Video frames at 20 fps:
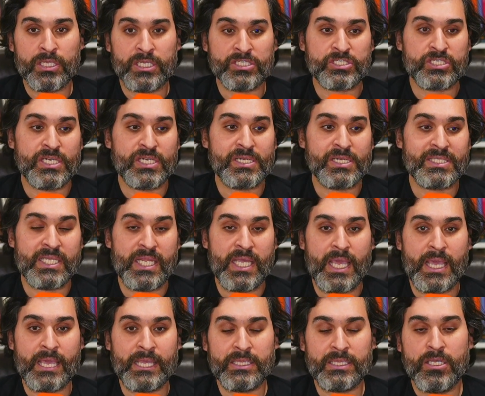interested
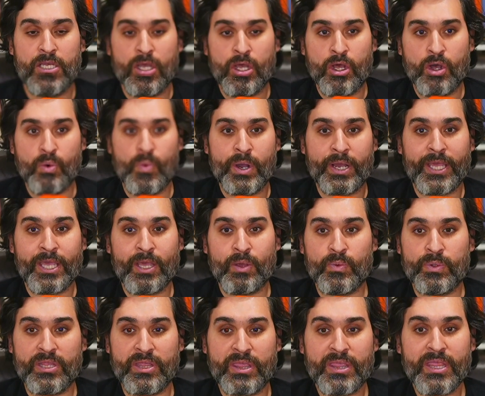in working
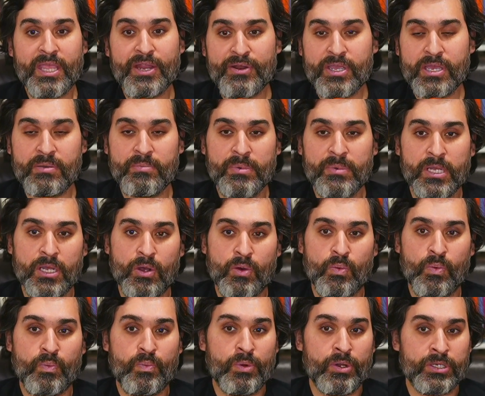with Ethereum,
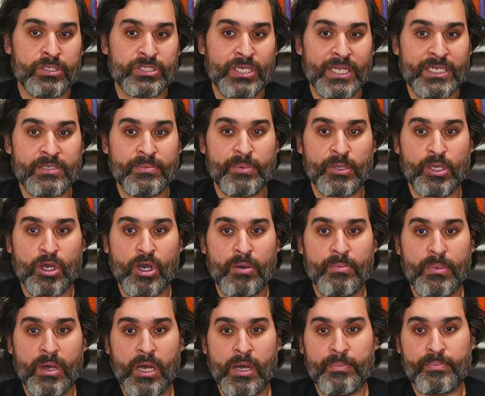or trying to become
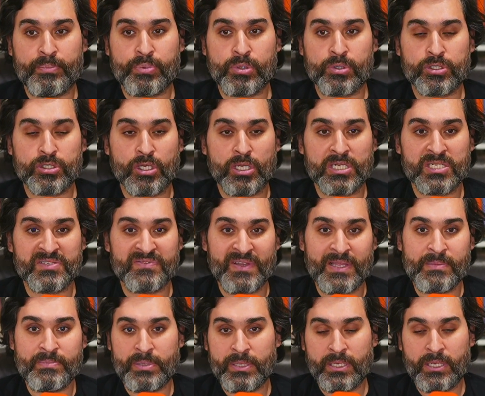a protocol
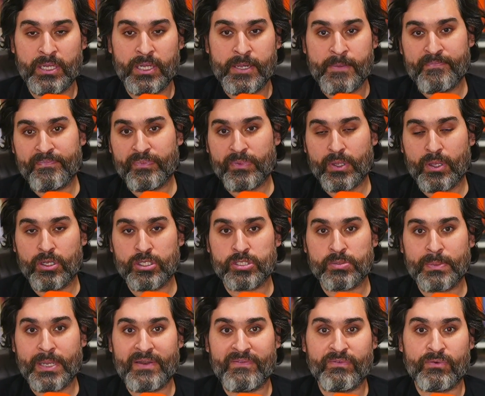developer or some
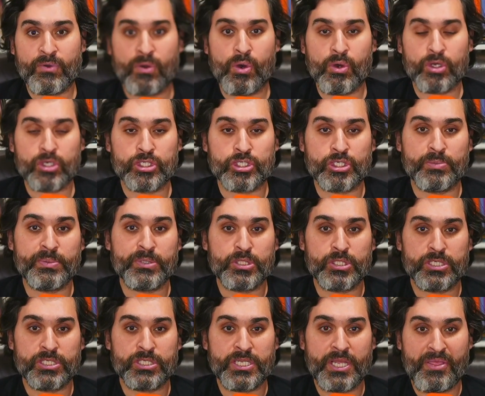kind of core
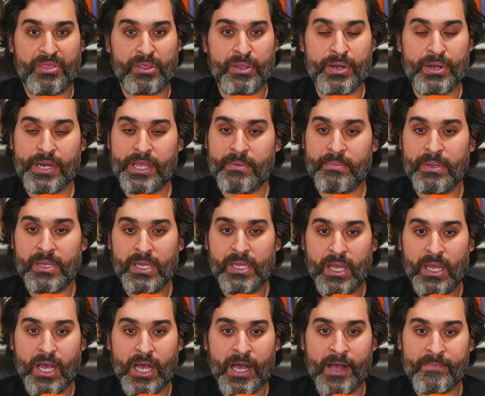contributor to Ethereum,
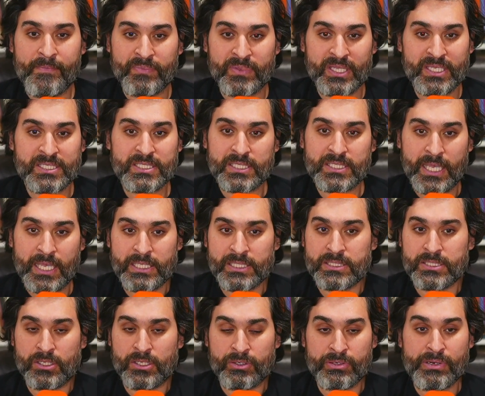this
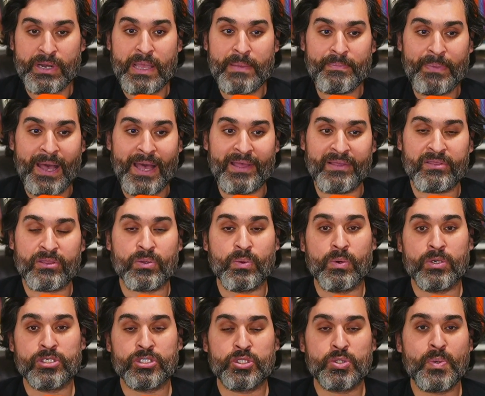is a great path
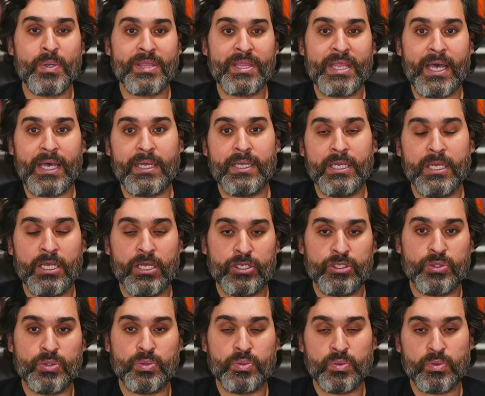towards doing that.
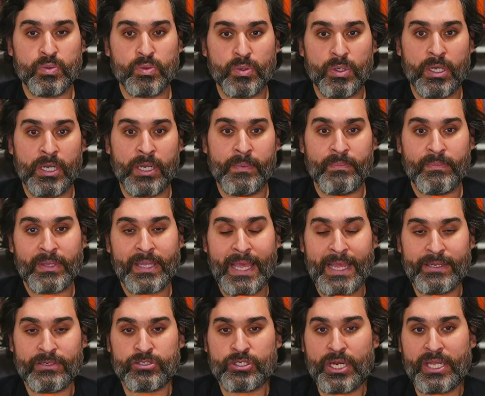You
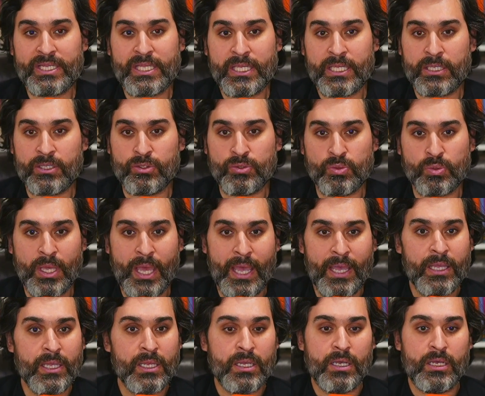get training, you
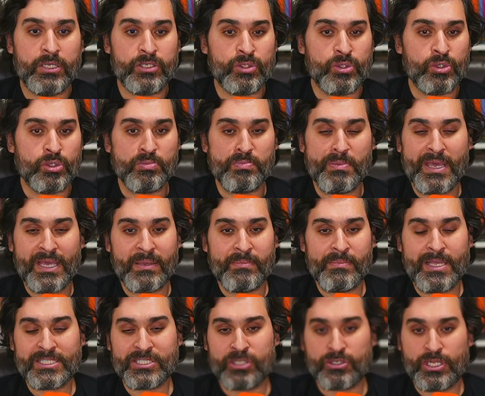get, you make
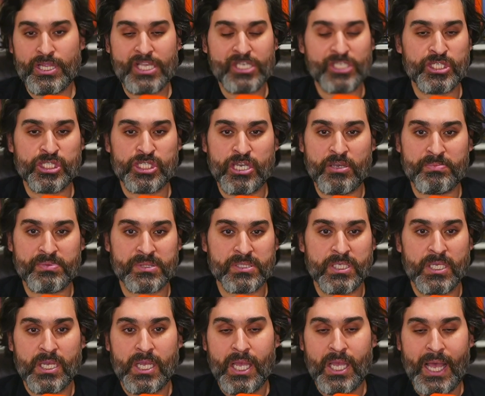amazing relationships,
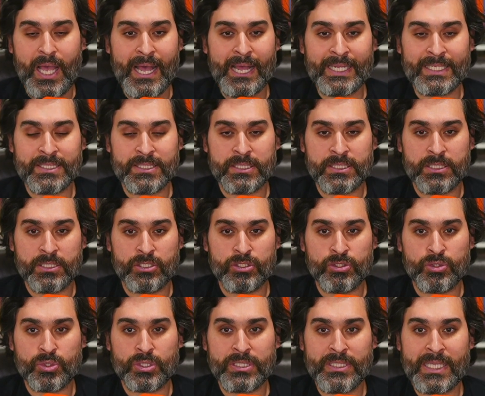and
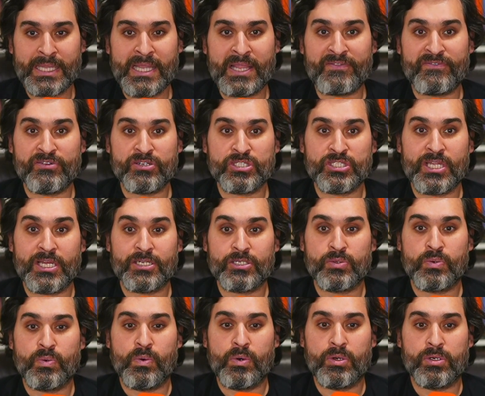you can then leverage that
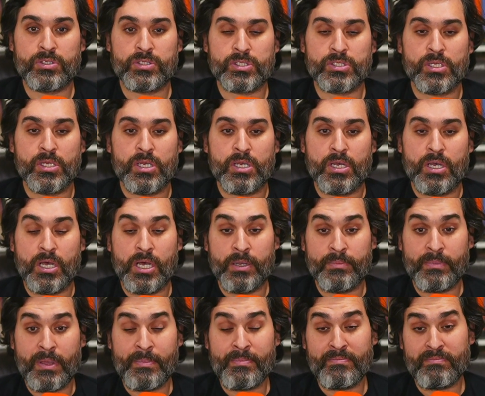towards
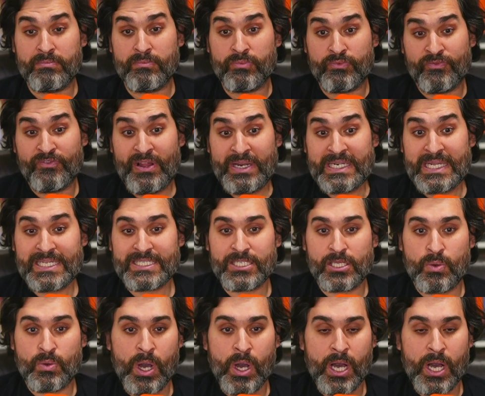fantastic
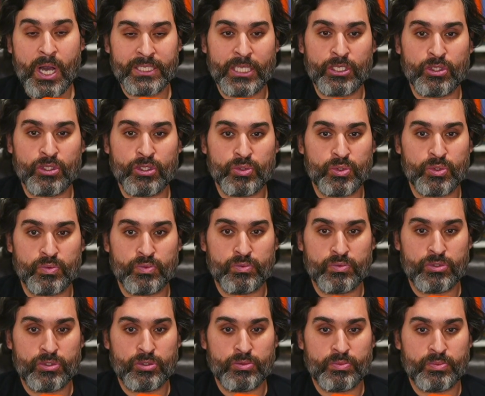work that
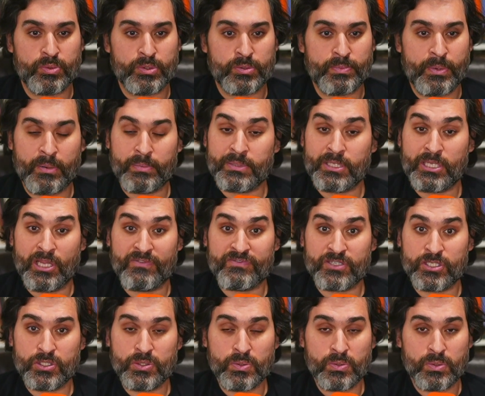you would probably love to do.